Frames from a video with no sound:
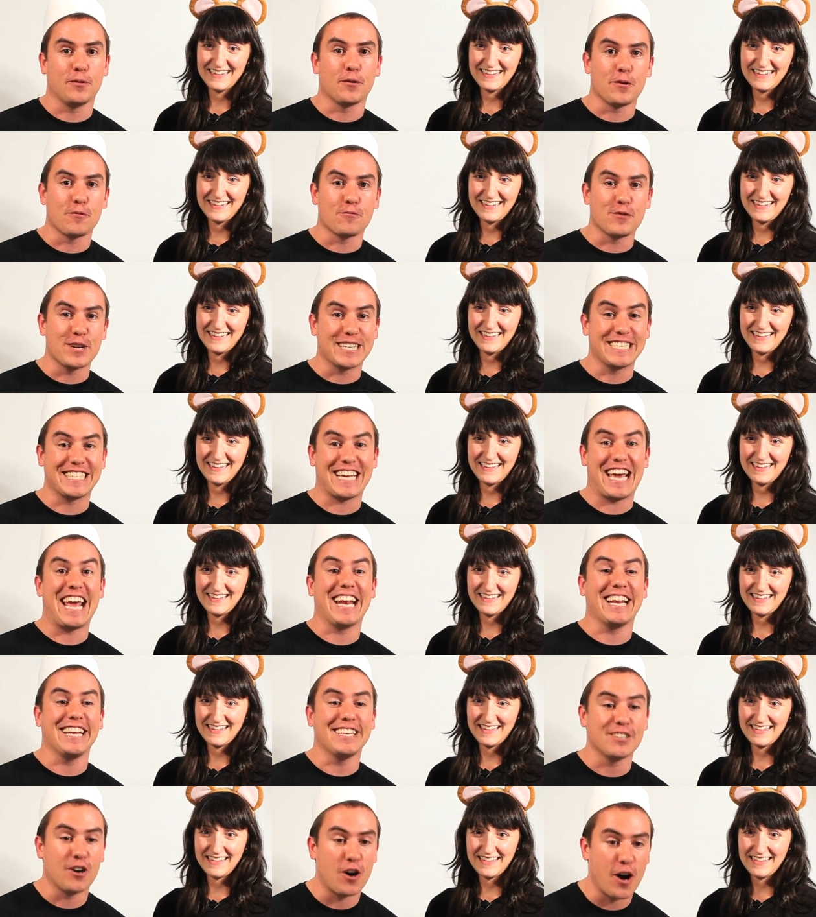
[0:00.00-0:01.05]
Speaker 1: Lord of the Rings
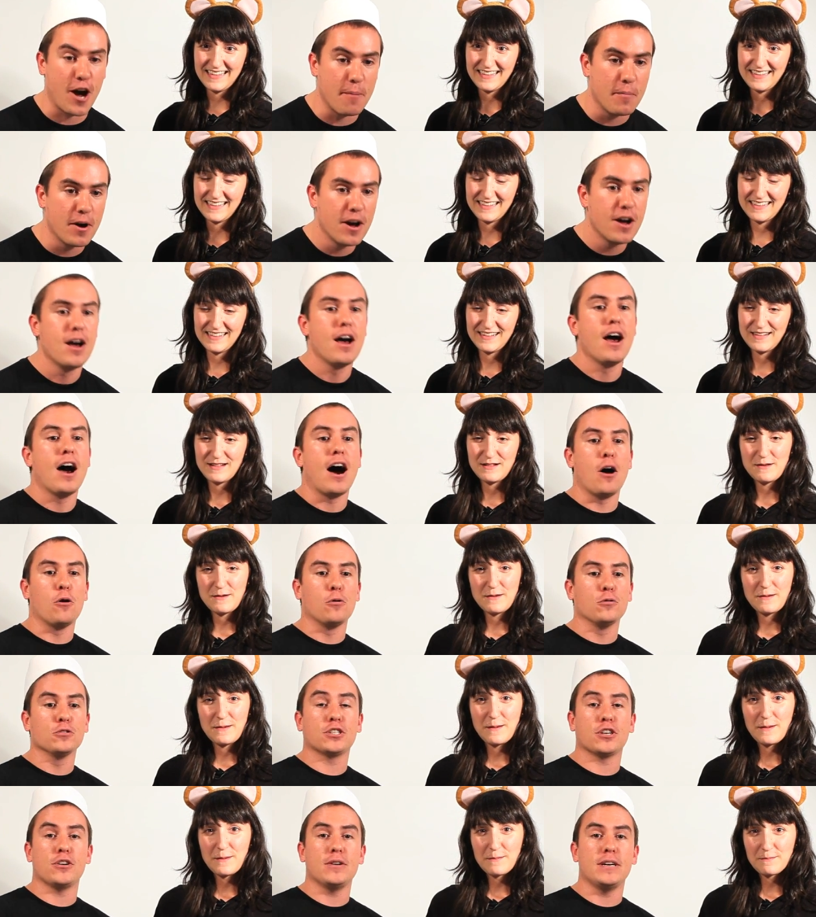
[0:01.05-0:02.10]
anytime. Uh,
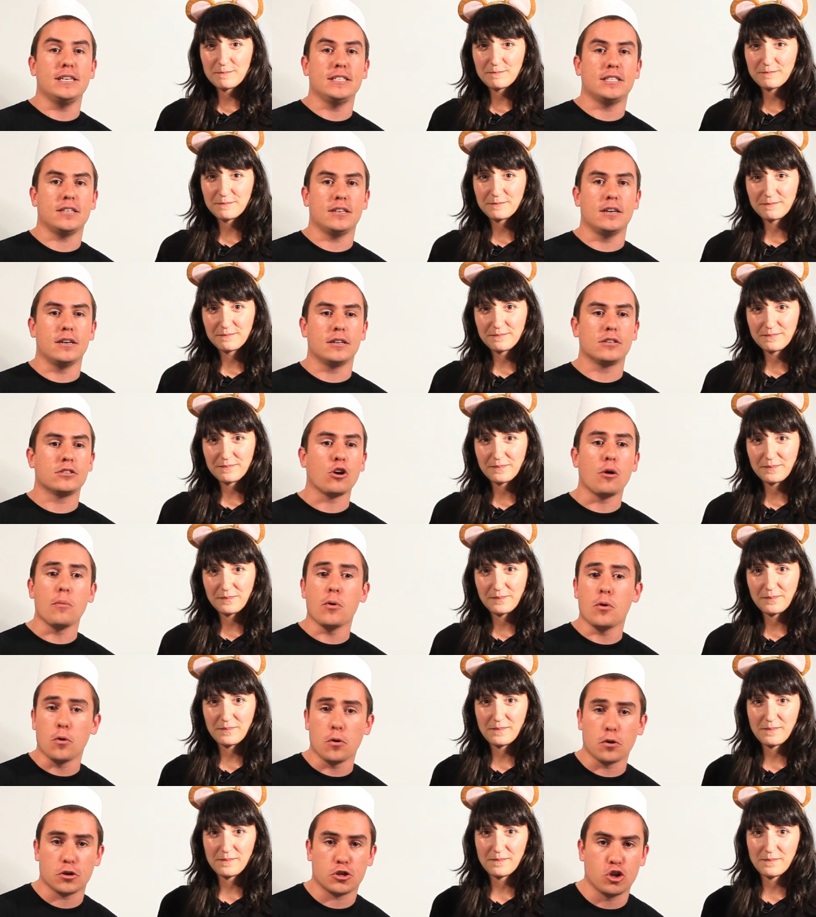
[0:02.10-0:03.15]
also, here's a
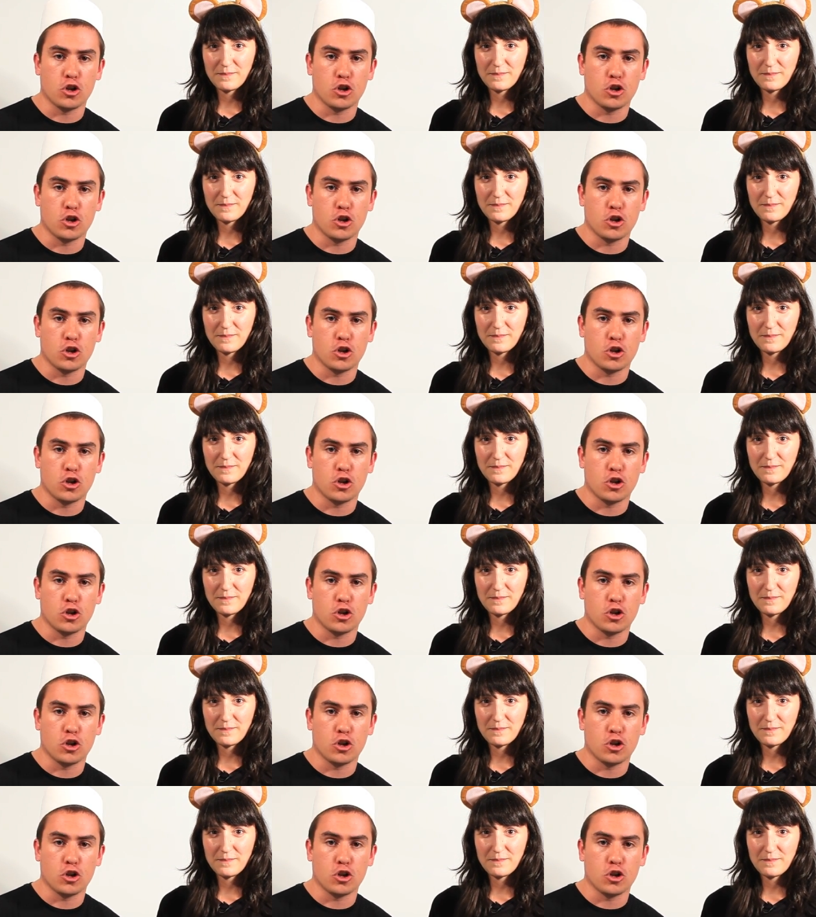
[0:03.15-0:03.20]
tomahawk